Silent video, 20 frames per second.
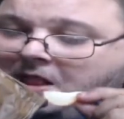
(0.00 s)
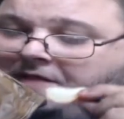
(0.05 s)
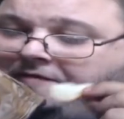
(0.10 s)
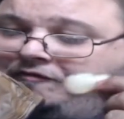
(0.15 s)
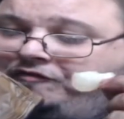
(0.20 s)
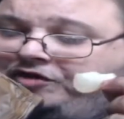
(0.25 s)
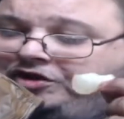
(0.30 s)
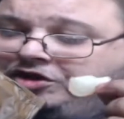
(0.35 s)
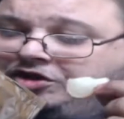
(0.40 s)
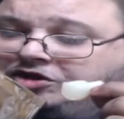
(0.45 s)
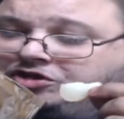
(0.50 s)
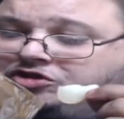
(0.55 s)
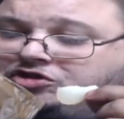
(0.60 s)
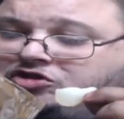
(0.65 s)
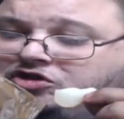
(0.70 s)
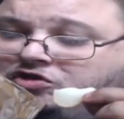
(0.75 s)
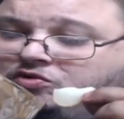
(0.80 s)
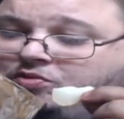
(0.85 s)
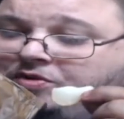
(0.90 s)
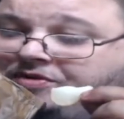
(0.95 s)
I think you
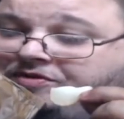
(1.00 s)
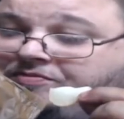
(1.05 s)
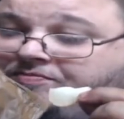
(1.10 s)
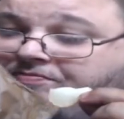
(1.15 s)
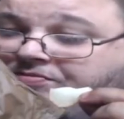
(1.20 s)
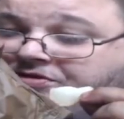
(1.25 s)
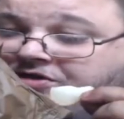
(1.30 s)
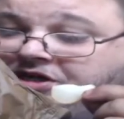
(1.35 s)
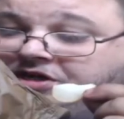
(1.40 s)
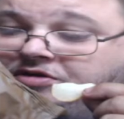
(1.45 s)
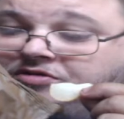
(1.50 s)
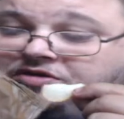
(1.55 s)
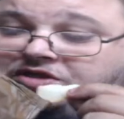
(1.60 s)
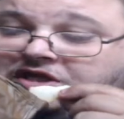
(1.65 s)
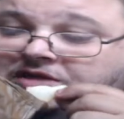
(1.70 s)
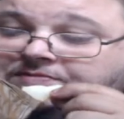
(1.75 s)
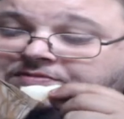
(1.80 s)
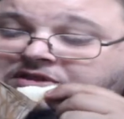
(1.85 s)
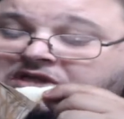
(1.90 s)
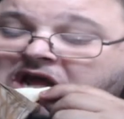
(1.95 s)
should with potato
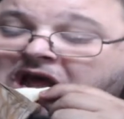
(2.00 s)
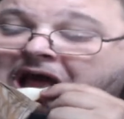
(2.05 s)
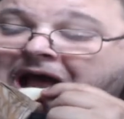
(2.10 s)
chips.